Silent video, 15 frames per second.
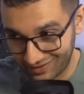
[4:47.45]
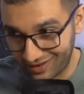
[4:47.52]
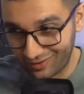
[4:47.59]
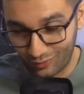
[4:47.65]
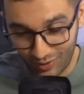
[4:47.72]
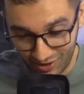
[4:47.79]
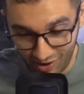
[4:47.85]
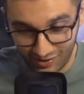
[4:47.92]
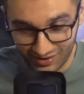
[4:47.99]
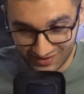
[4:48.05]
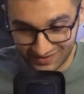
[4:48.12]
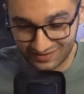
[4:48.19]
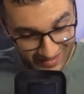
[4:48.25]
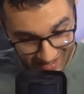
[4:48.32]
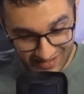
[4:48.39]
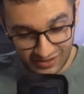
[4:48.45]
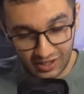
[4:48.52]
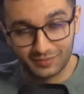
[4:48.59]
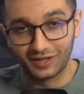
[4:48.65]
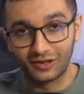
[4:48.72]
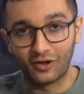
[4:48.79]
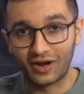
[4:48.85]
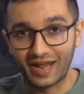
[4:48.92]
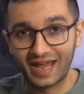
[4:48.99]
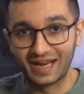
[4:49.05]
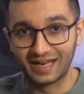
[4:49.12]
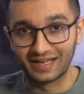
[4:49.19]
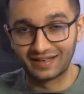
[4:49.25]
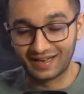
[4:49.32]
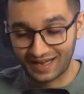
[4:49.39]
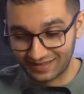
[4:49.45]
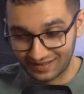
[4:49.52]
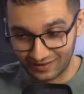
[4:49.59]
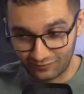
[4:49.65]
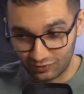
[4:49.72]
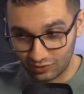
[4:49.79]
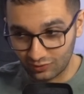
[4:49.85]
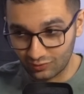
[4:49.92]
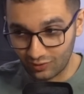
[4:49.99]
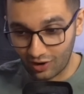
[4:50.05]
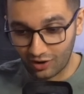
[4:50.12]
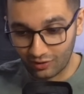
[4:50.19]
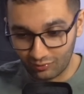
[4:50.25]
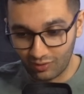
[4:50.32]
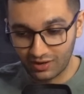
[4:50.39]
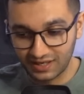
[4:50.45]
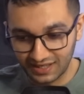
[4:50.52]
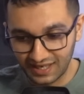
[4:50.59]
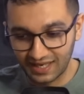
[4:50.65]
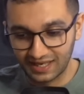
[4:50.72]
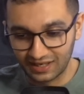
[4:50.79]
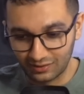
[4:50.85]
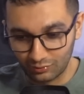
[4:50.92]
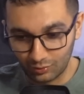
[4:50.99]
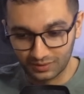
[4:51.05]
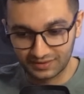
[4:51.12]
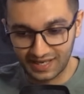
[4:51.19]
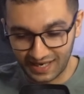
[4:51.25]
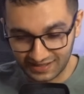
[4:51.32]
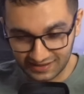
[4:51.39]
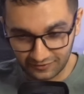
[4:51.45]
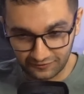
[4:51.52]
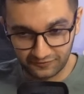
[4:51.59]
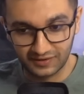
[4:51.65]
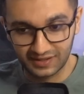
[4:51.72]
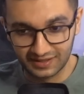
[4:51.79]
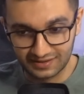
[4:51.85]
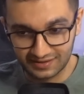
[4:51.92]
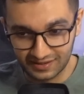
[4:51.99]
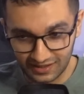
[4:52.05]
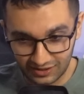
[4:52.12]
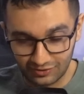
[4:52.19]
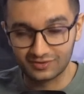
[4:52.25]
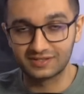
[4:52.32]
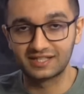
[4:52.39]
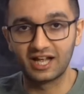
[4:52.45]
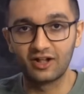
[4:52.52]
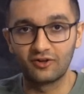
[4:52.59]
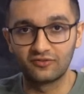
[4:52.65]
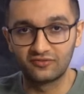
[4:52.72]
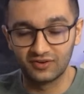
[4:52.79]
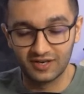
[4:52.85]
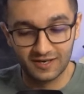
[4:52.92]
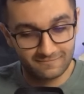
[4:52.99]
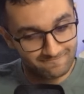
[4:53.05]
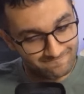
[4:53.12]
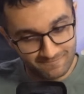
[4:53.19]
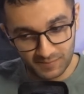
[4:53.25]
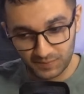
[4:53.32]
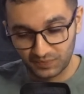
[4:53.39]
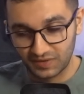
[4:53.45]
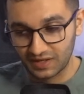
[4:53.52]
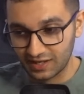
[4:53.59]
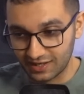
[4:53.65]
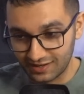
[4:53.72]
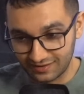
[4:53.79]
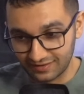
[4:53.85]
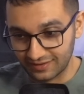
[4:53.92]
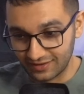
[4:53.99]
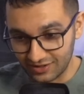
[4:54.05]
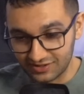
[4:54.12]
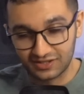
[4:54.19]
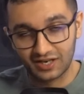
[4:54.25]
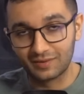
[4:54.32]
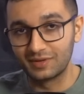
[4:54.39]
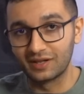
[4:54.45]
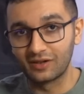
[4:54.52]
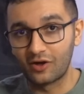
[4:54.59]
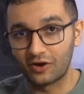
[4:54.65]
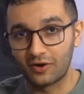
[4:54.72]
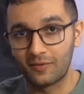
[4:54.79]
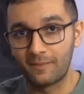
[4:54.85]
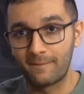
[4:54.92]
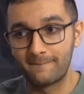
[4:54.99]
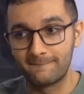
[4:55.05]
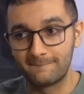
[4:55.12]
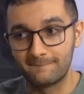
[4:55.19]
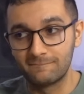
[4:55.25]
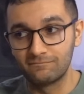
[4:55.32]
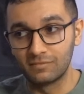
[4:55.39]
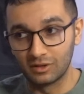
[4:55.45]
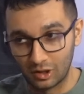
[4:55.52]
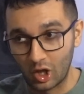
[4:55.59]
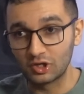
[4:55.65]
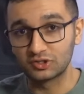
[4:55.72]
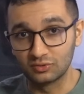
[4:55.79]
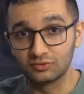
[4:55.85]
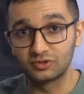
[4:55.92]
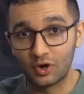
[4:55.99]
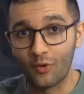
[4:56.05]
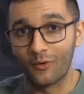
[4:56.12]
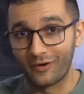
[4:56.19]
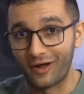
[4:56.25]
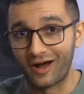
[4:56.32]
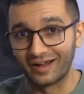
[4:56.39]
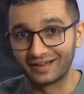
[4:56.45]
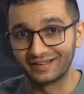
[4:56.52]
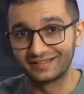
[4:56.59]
quite honest, that's going to be a lot of headache. And if you are running a robotaxi fleet yourself, there's going to be a lot of lawsuits going on.